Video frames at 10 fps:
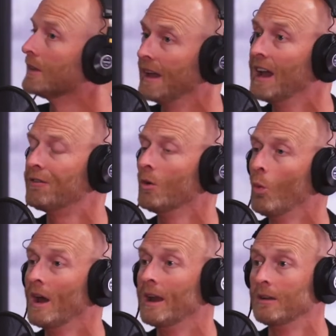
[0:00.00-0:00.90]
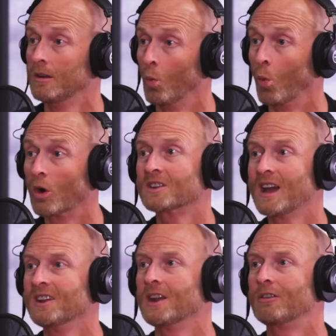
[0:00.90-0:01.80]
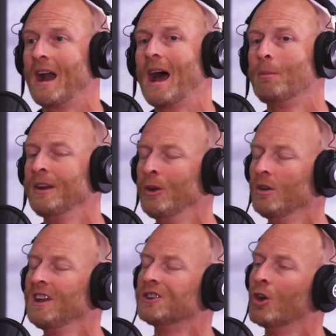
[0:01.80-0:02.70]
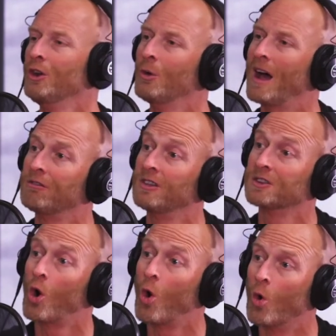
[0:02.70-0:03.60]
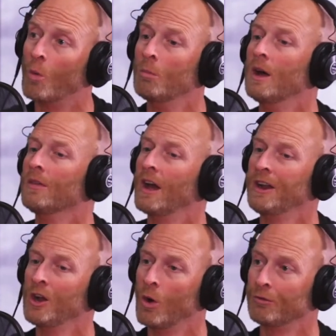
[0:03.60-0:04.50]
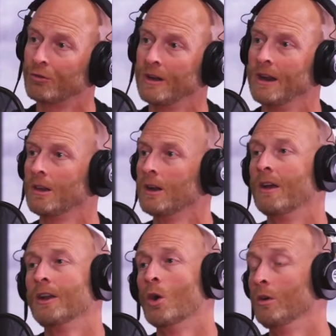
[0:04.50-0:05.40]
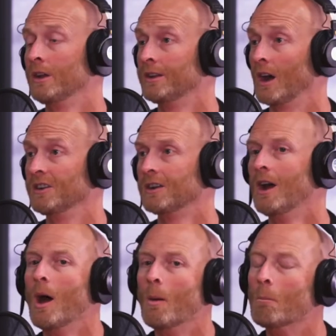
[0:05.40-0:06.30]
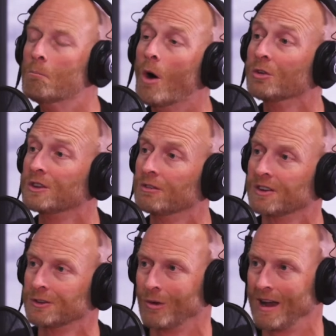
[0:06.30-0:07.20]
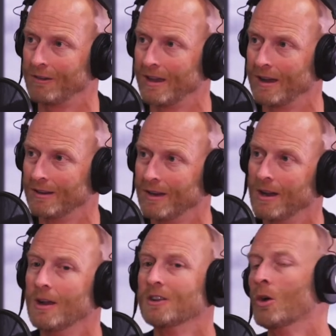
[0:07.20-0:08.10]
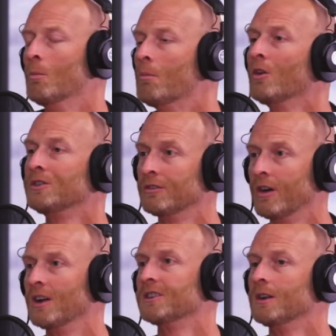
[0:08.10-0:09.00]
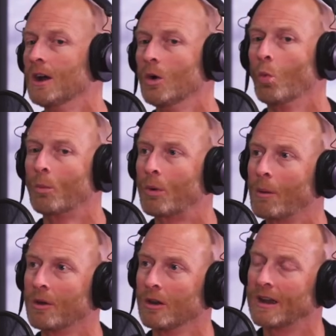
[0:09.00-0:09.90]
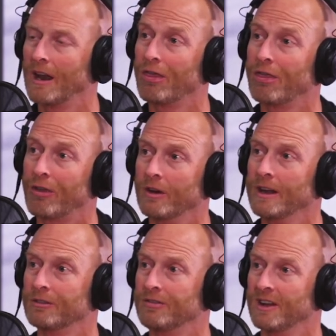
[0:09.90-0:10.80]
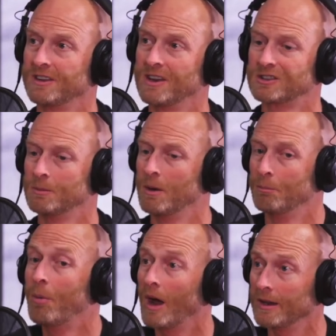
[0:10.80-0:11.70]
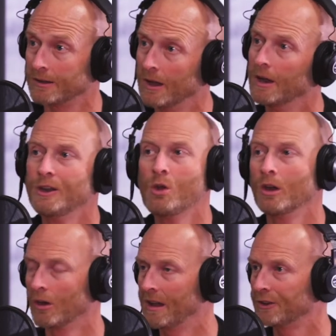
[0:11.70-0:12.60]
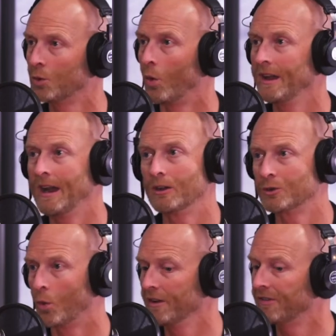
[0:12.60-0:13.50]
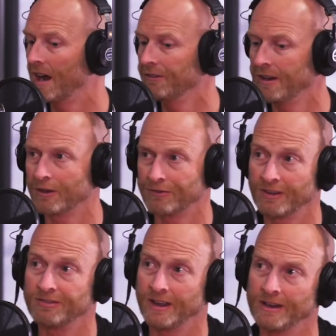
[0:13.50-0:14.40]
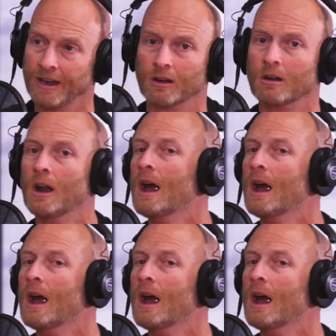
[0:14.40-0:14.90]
if and when worst case ever happened, you at least know you have this home that you own free and clear that no one can touch. Most of us don't have that. So most of us, we're probably going to look at a 30-year fixed instrument, but you can look at 20-year, 25-year, 15-year,